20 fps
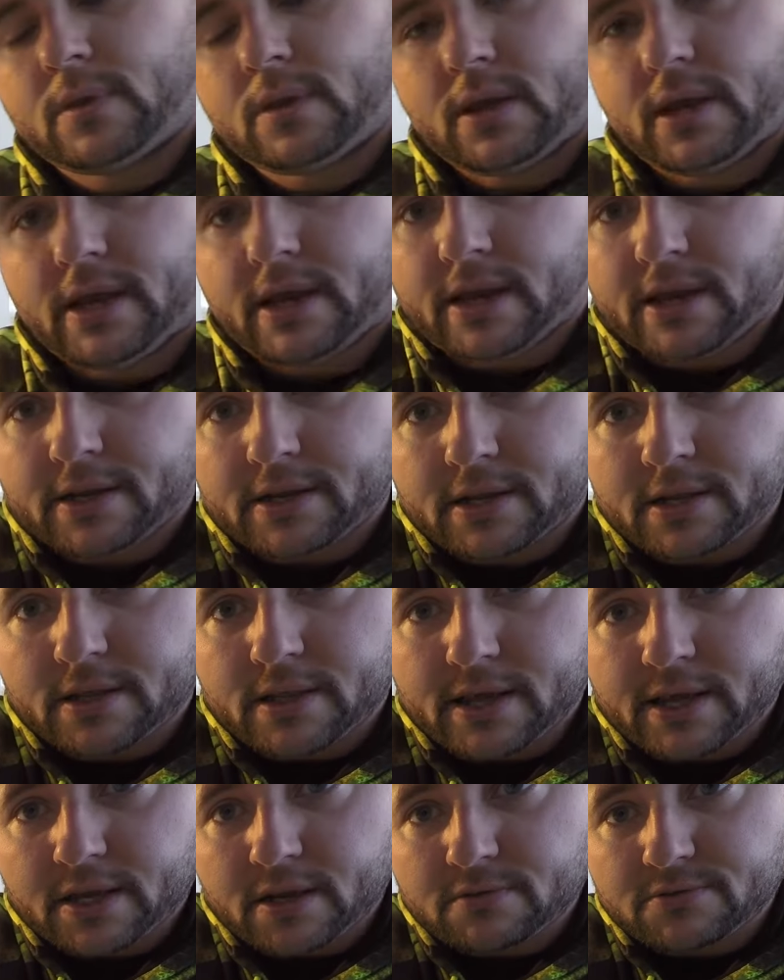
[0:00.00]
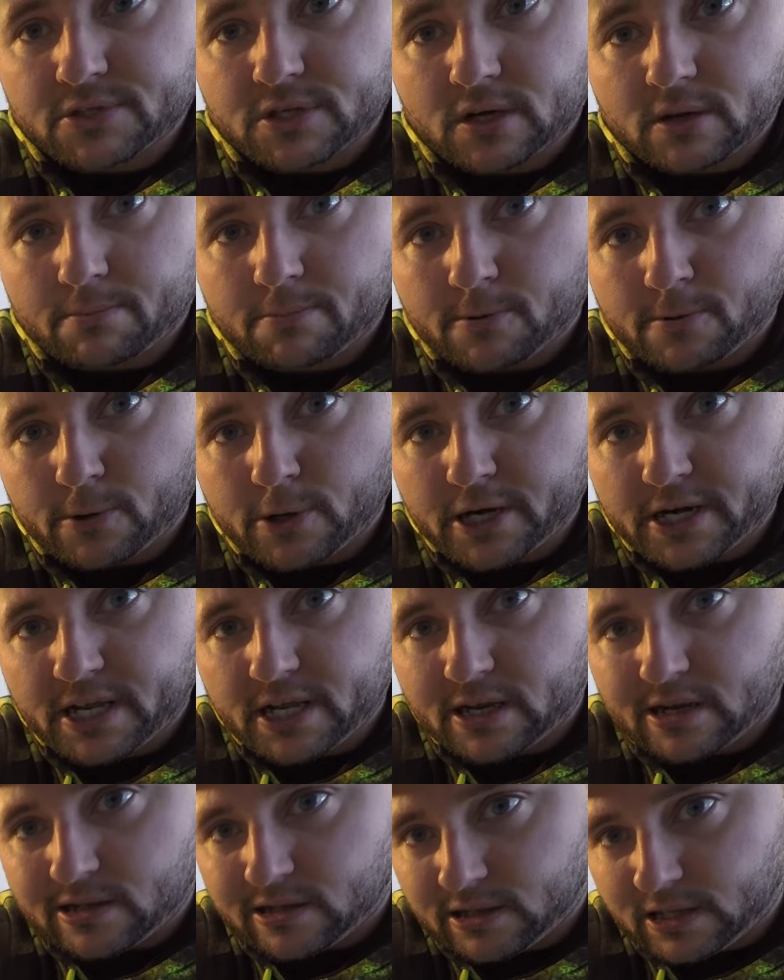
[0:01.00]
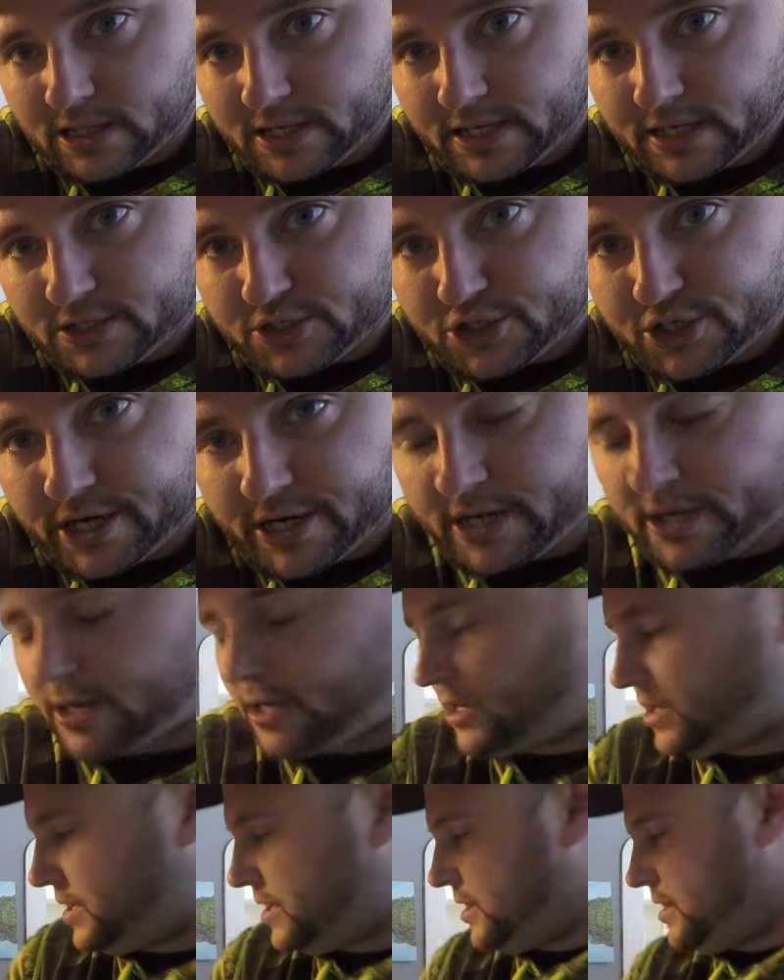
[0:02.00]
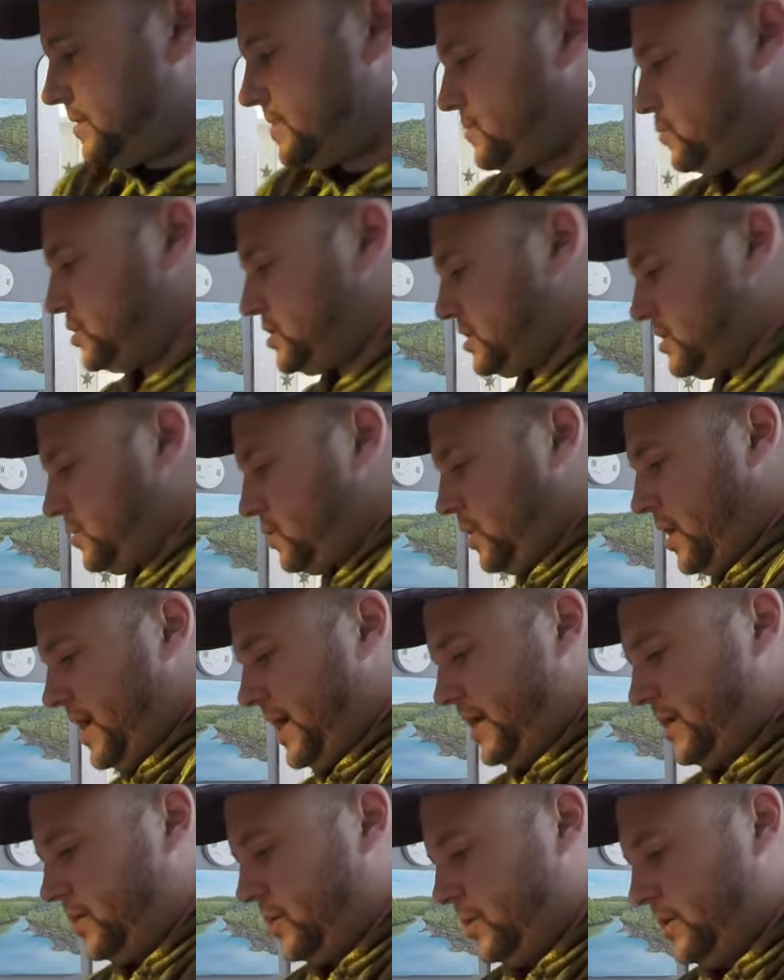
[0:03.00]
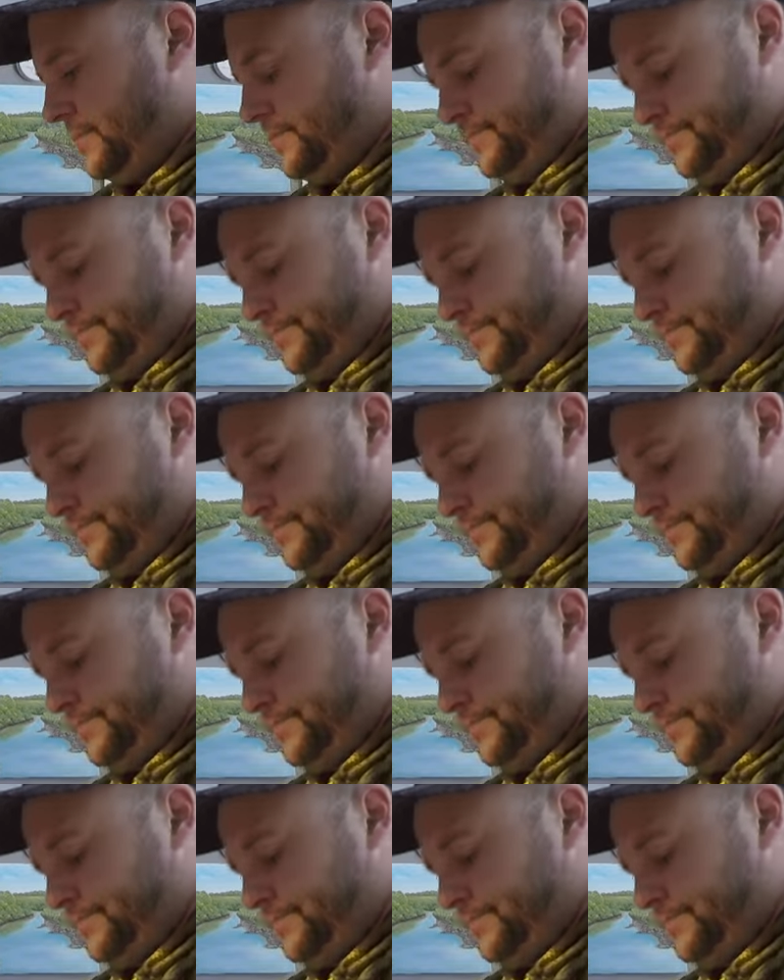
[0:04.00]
and that gives you a pretty clean jig. Once in a while,